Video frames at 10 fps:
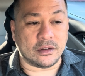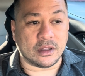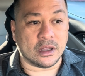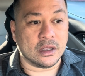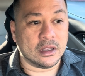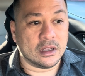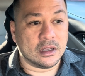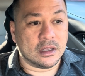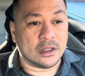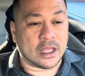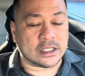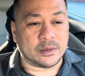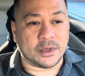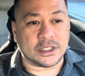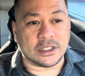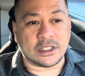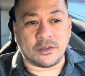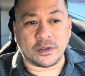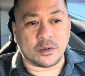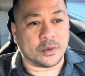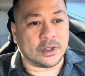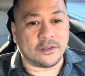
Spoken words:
the exhibition stuff with the really